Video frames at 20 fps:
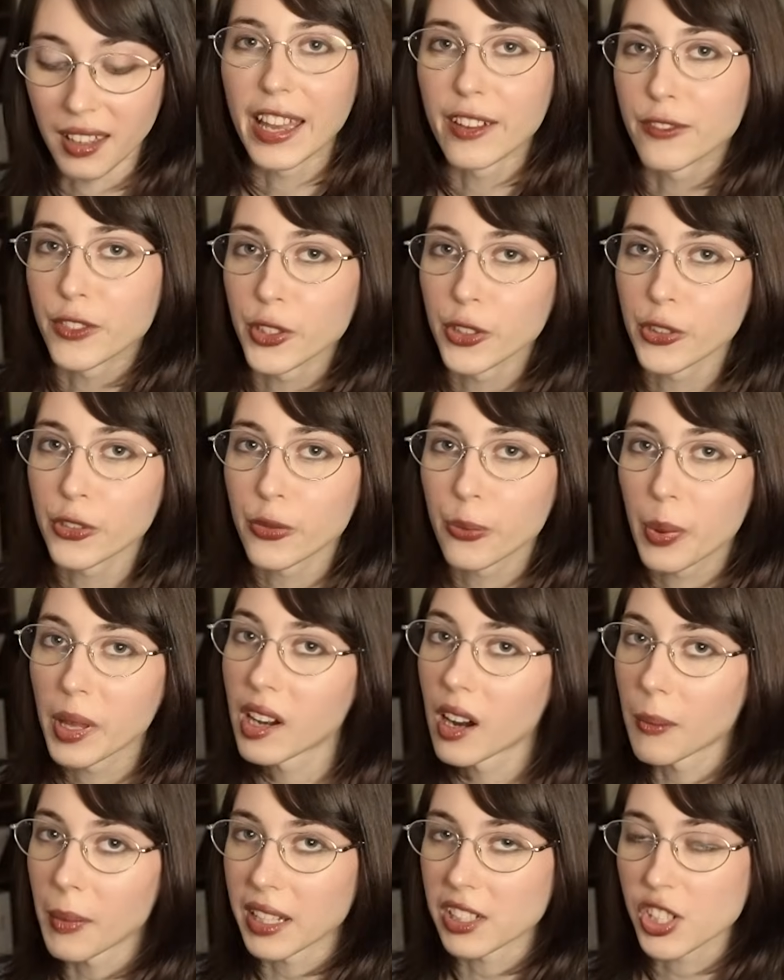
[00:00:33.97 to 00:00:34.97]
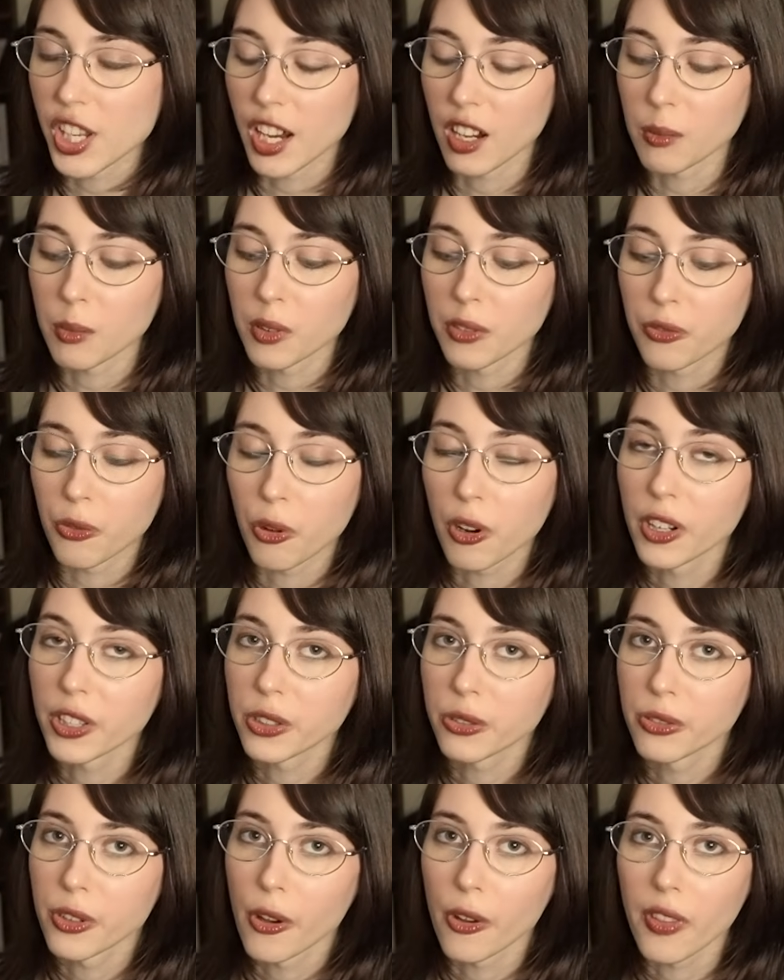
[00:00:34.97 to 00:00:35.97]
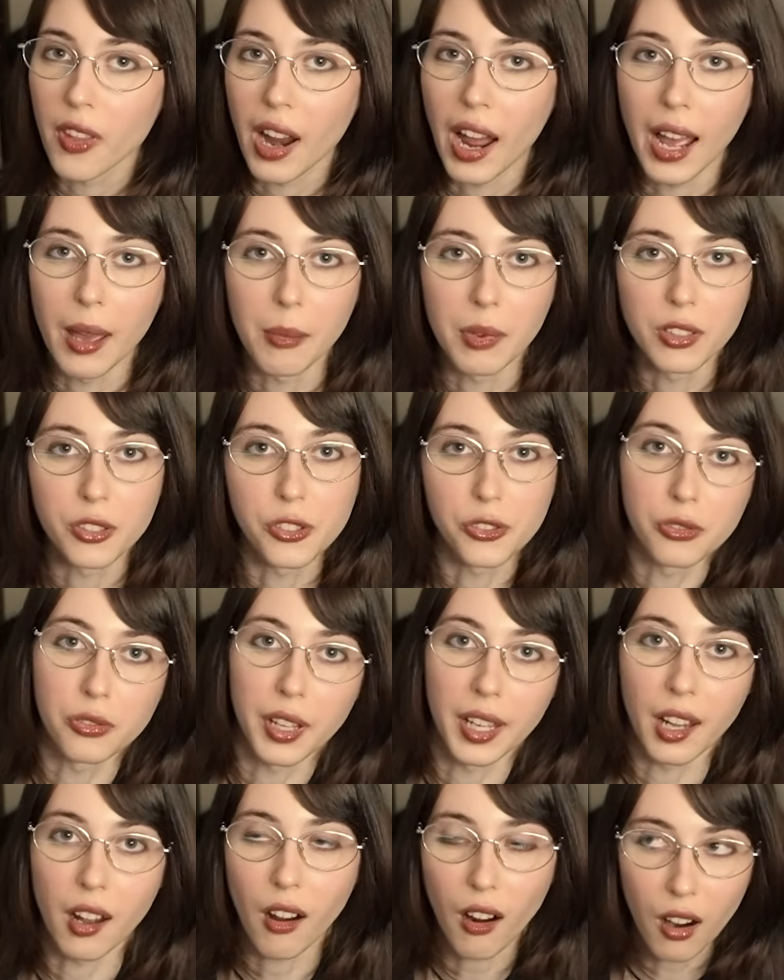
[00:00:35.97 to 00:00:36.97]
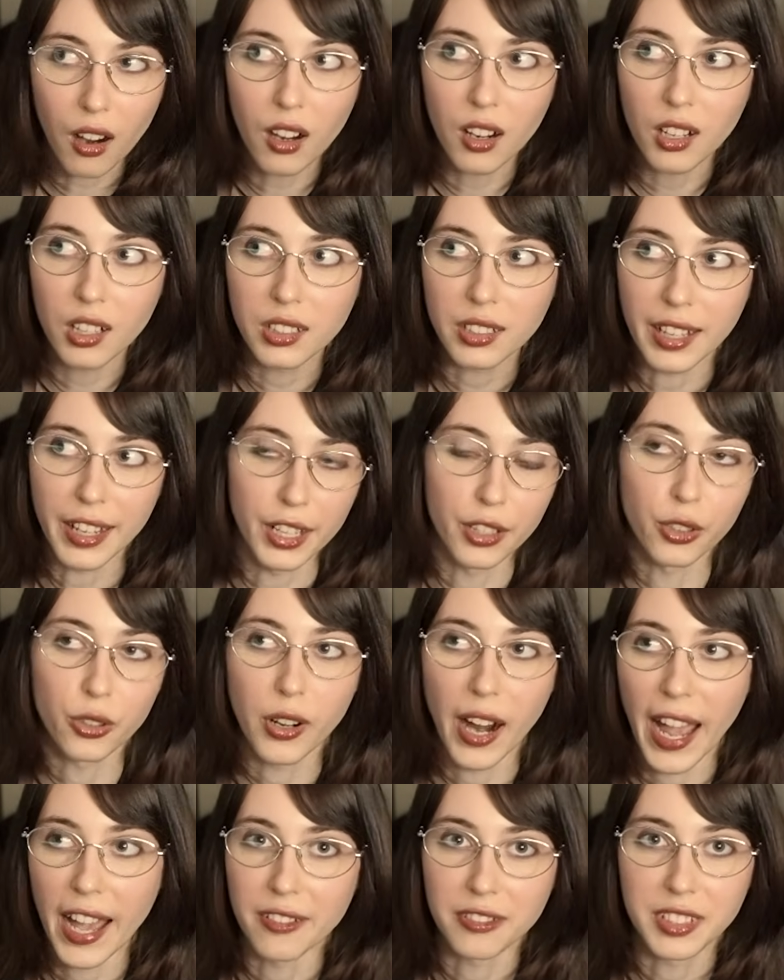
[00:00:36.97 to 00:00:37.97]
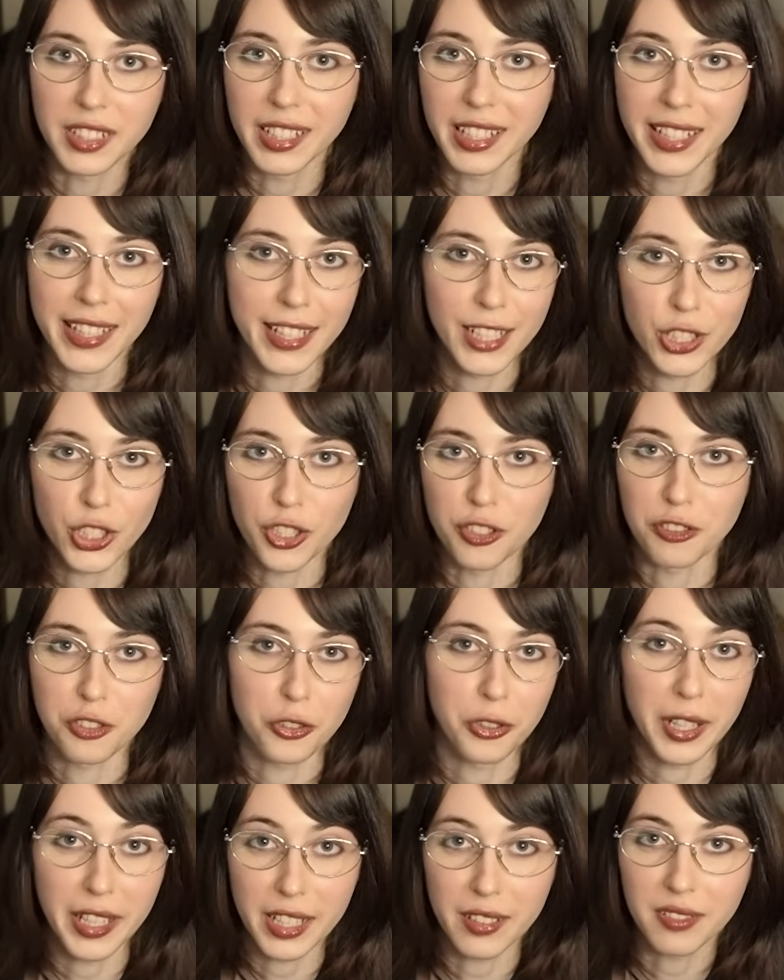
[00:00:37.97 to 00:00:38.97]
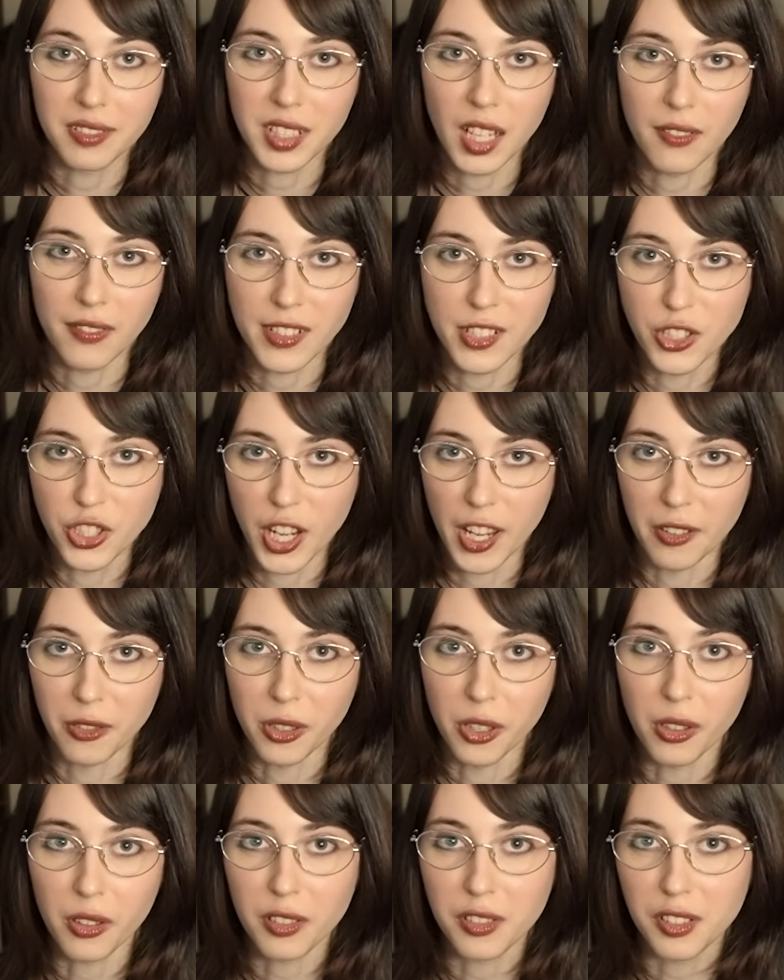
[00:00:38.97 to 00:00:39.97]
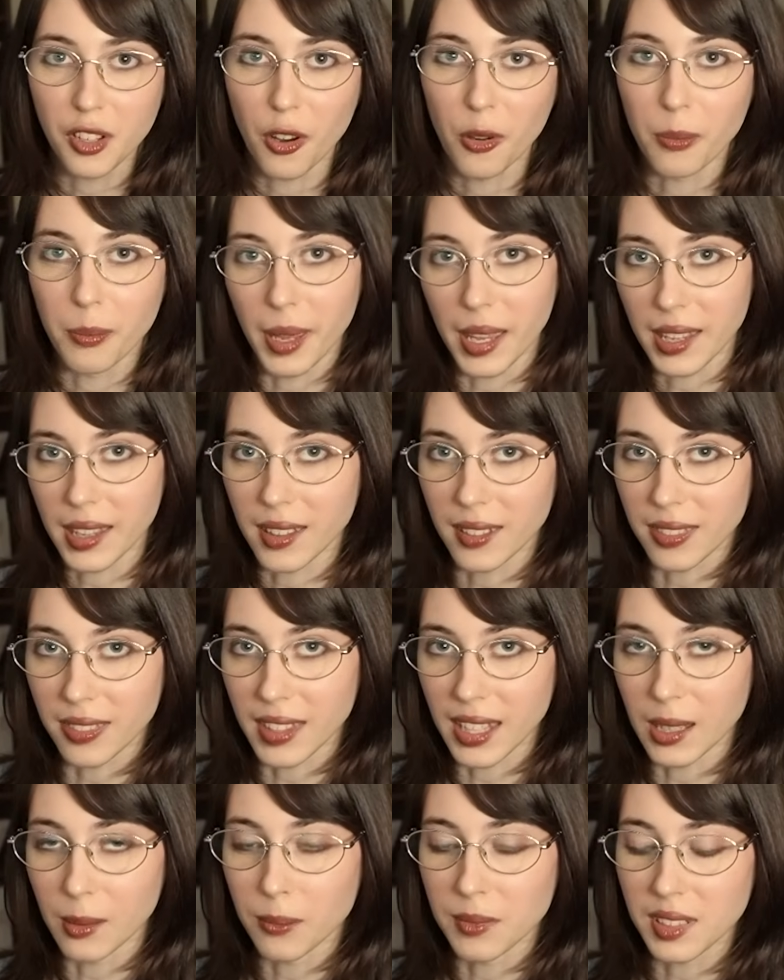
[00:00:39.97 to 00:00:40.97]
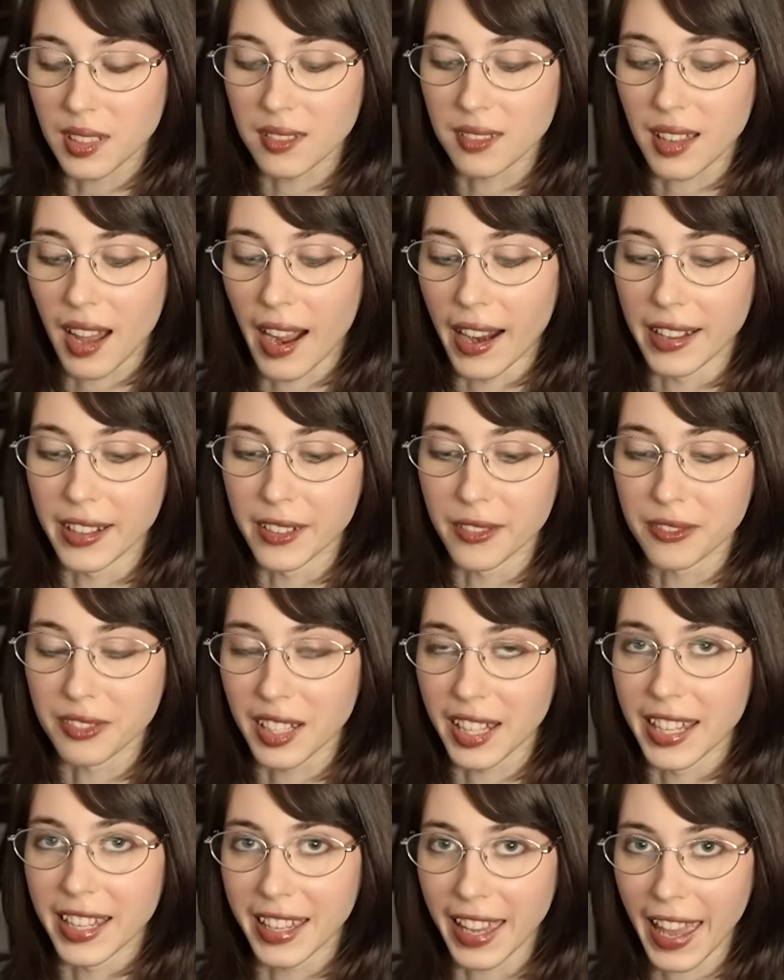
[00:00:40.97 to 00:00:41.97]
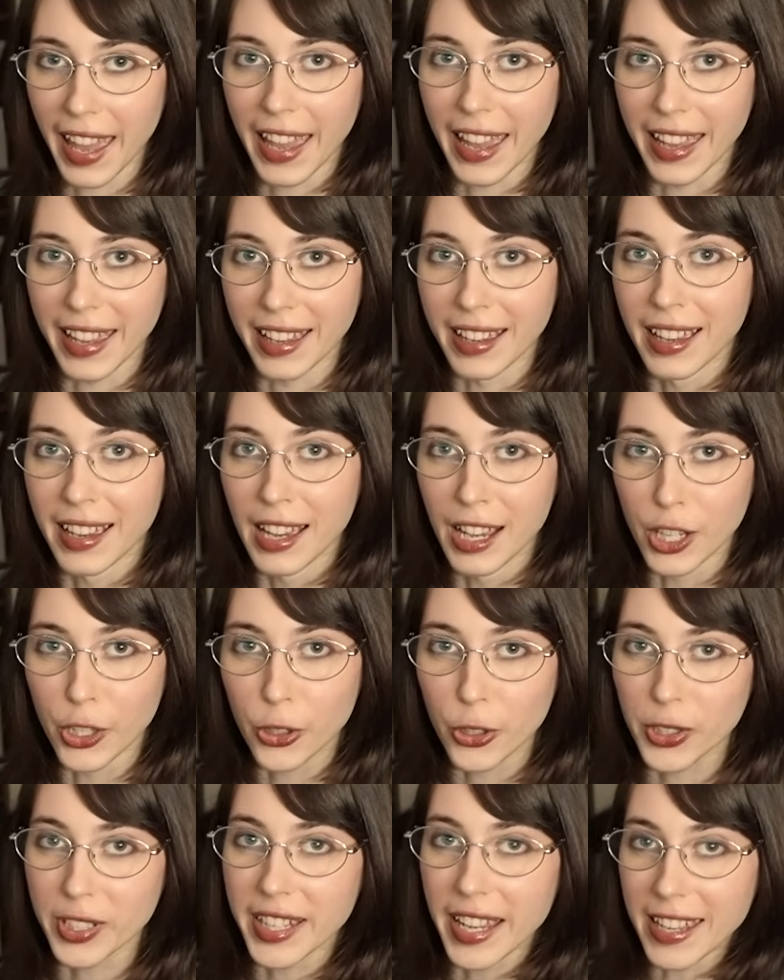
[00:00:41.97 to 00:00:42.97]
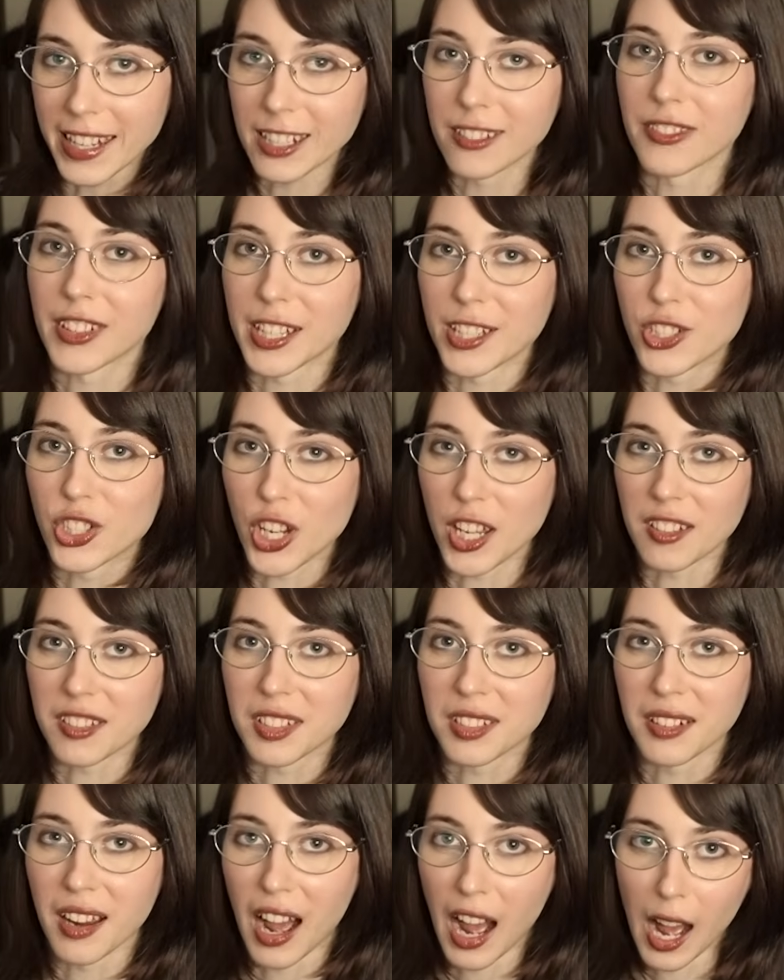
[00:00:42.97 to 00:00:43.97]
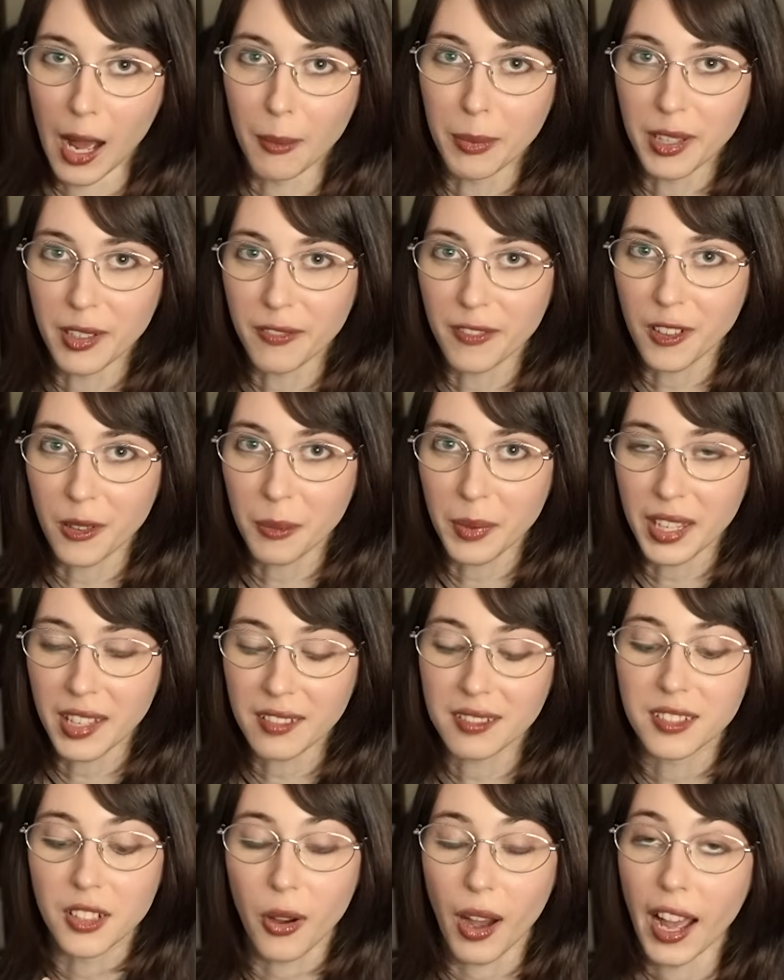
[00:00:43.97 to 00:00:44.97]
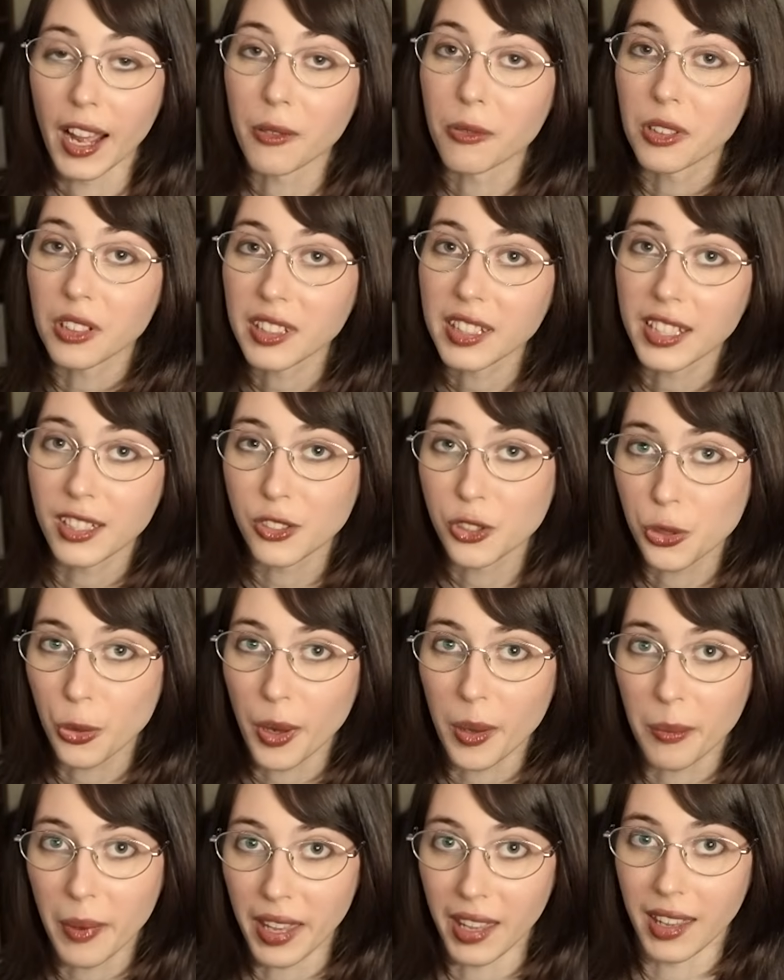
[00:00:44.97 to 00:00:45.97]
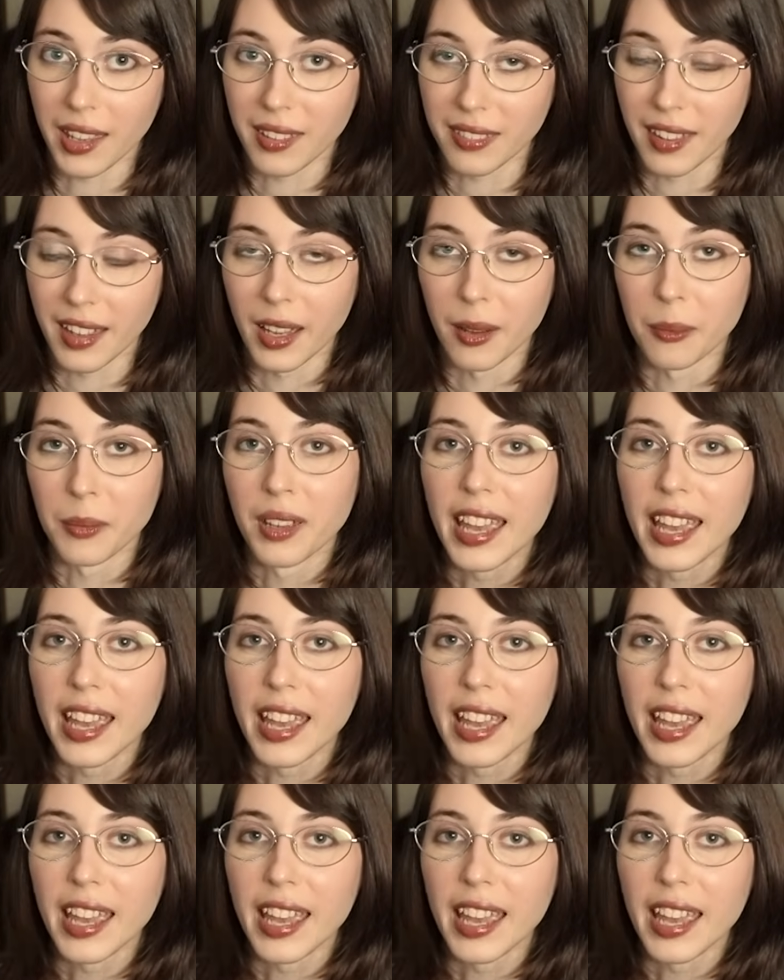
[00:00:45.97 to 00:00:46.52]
If you've been on my channel before, you know that I'm into like art and crafting and just creative stuff in general, so making themes is kind of like a creative adjacent hobby for me, so I really enjoy making them.